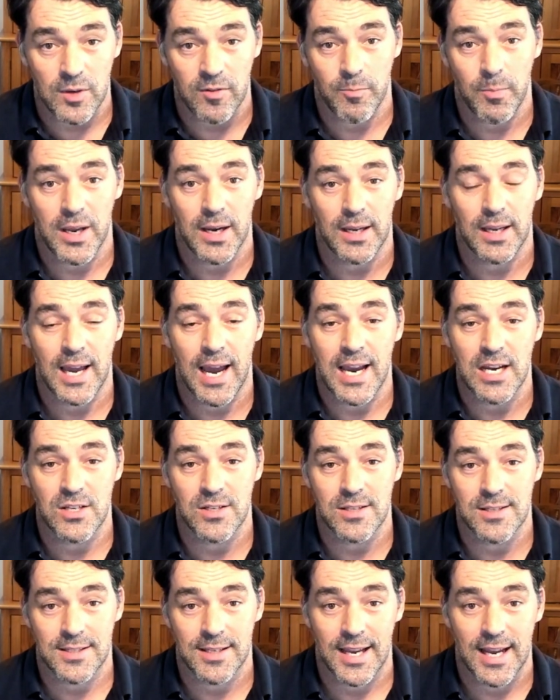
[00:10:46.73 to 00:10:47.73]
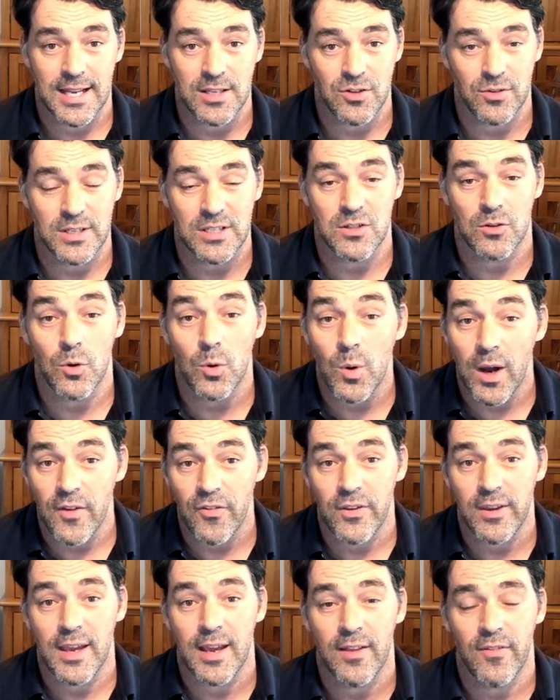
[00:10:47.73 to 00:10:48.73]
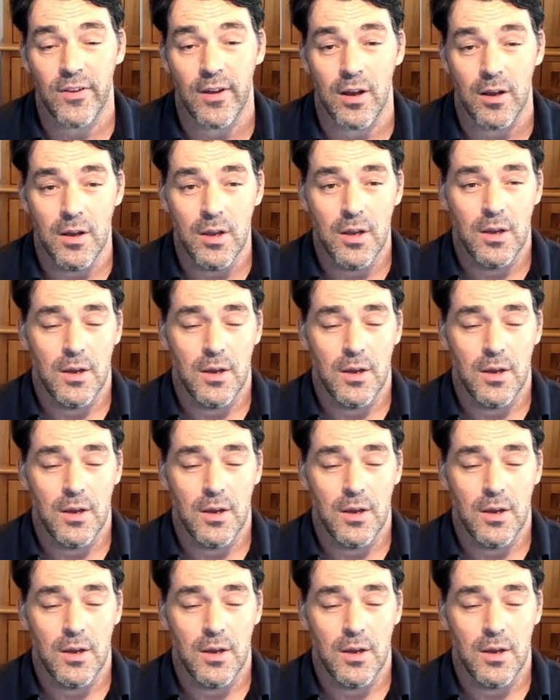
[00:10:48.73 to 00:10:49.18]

if medications, and the answer, it isn't always the answer,